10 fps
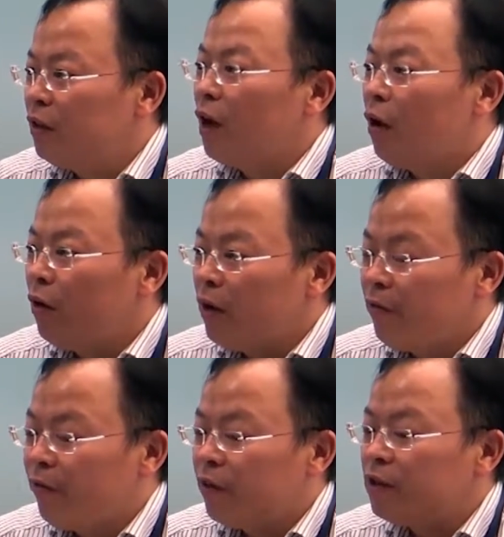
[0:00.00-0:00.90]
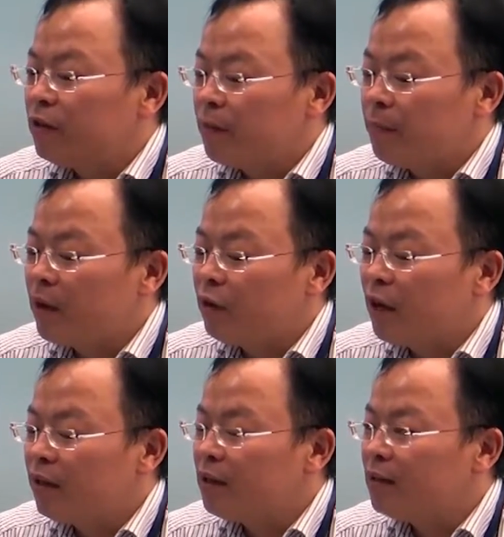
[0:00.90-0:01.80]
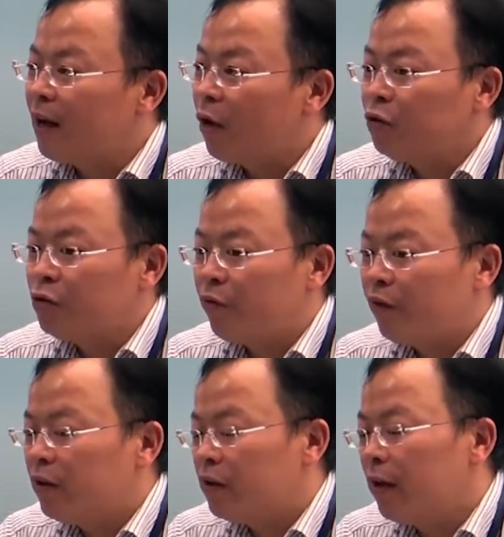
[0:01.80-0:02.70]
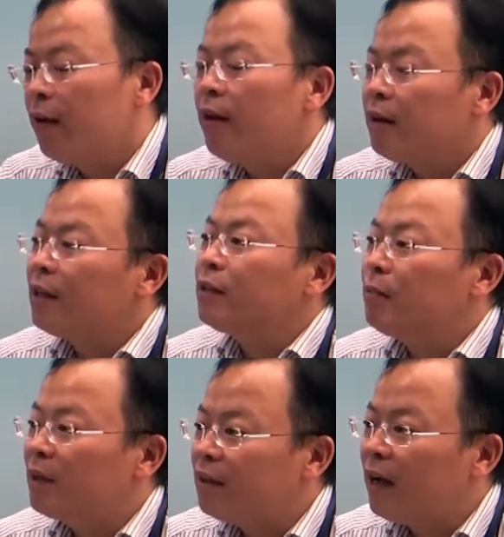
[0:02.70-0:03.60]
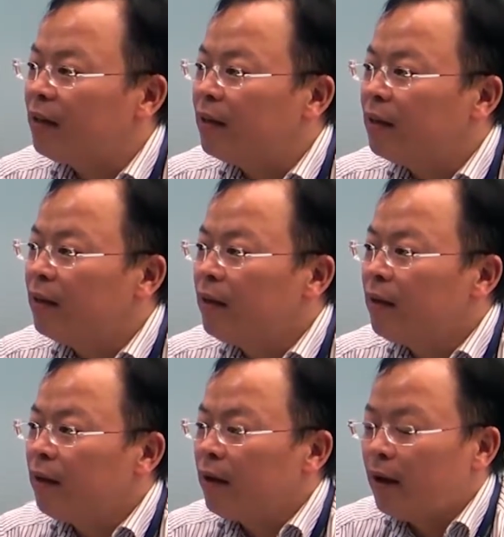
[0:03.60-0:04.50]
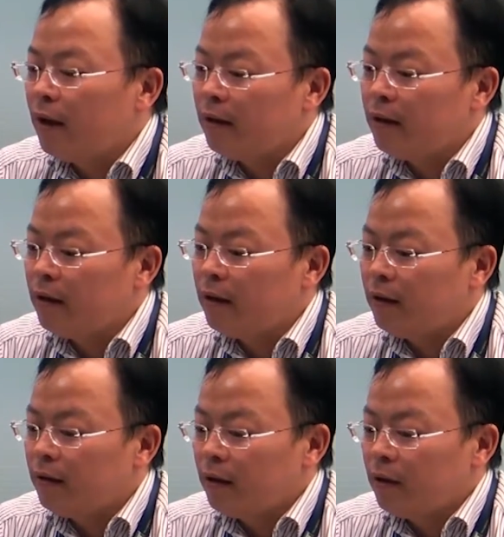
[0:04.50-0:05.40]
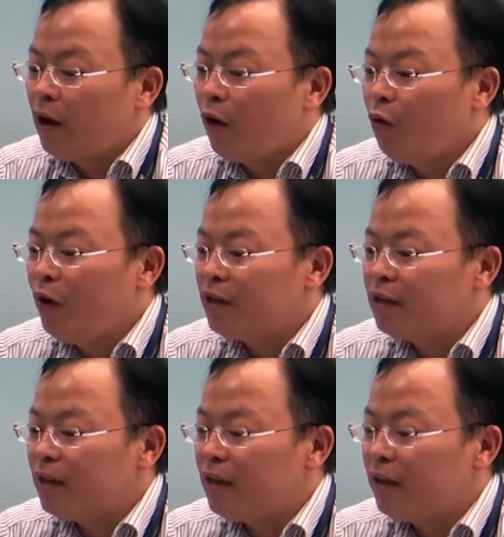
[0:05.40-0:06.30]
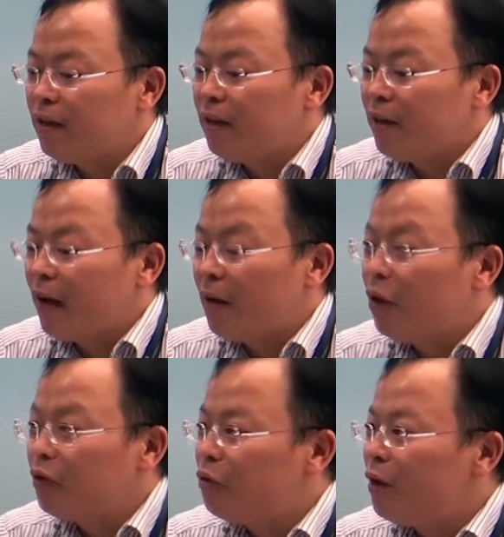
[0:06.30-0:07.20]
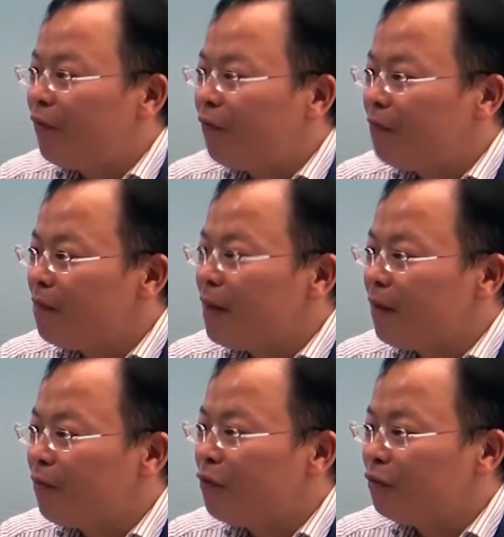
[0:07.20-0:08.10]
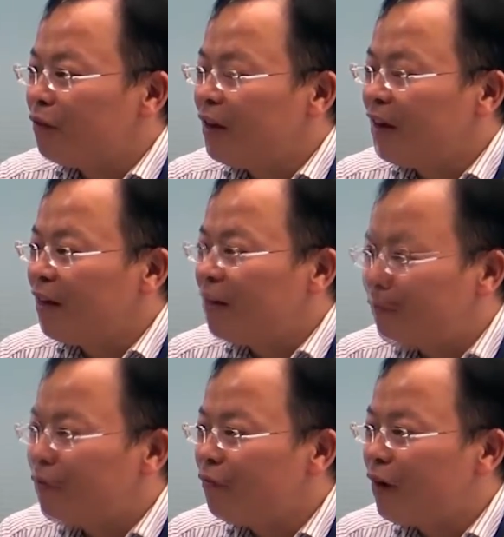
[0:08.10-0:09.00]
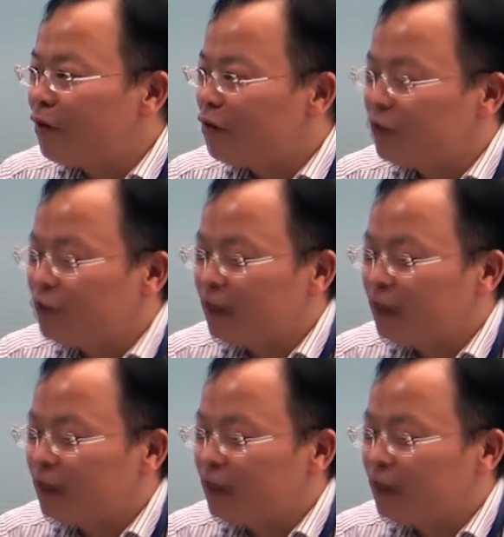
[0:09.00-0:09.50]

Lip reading: Not only from the semiconductor side, also from the customer side. And not only saying I want to have a phone function.